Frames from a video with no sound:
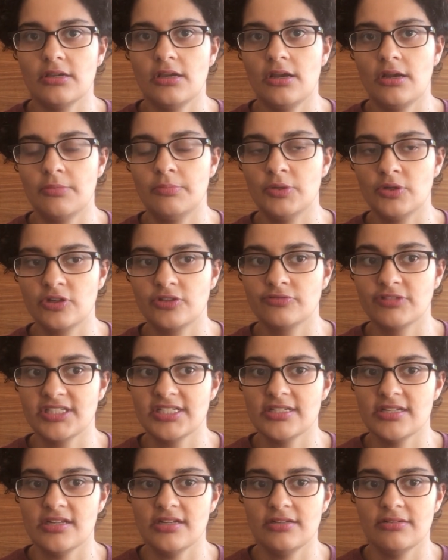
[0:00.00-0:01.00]
a book
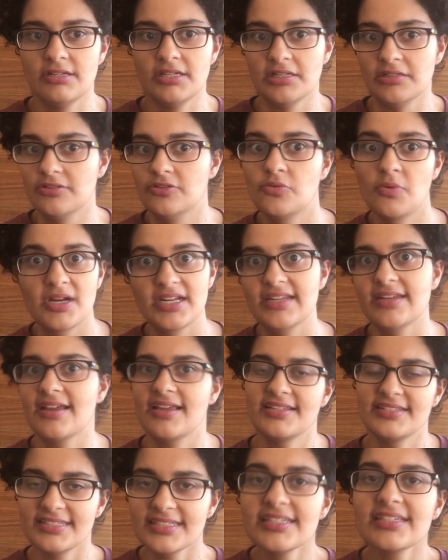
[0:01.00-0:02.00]
written in
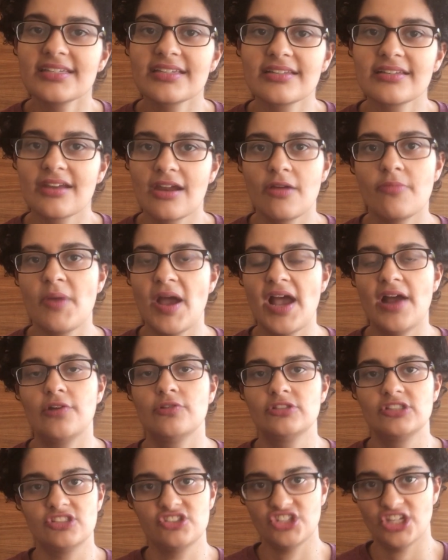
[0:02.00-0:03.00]
2019
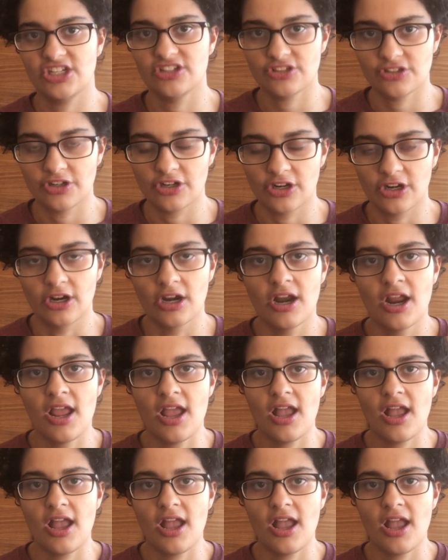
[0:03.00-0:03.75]
about gender